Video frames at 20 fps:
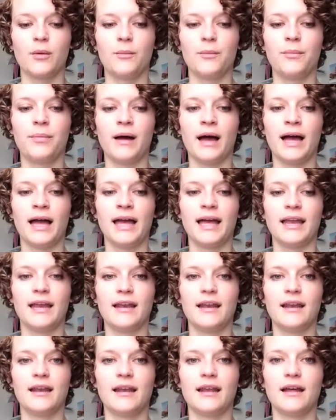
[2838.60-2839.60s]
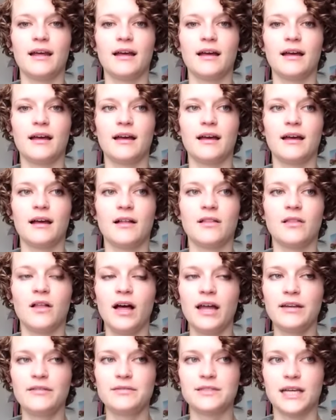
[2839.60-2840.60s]
But a
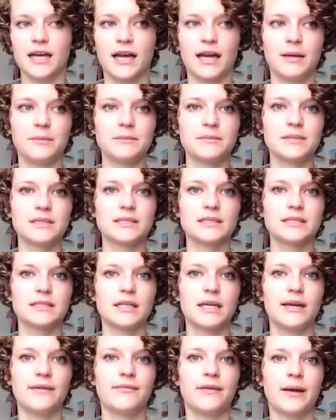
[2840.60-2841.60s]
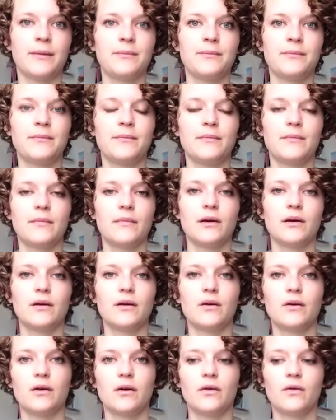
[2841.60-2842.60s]
lot of times, if I'm
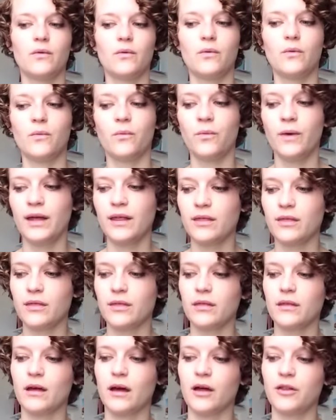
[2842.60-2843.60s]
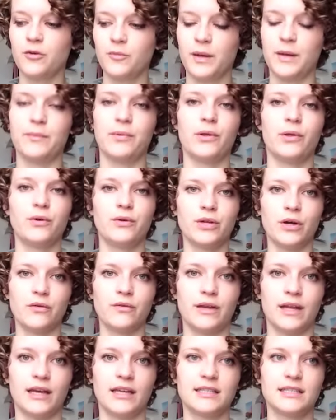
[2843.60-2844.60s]
with other people who
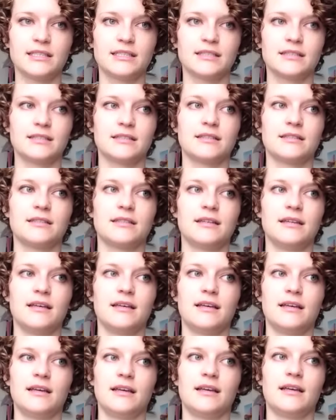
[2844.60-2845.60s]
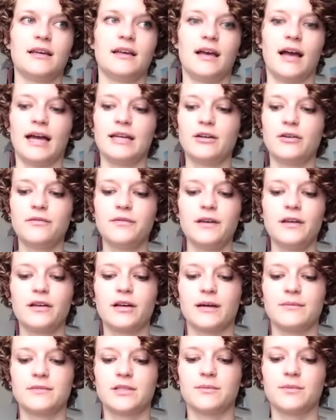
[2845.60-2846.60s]
don't knit, I don't feel
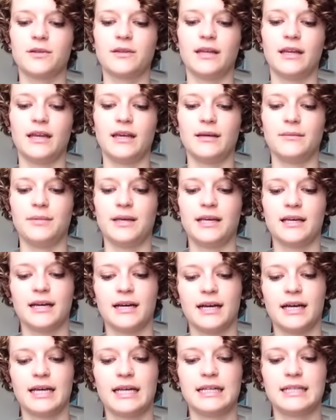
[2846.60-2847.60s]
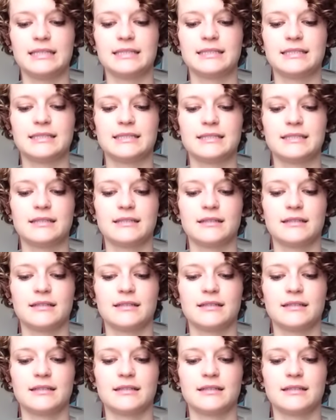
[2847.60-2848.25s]
comfortable knitting because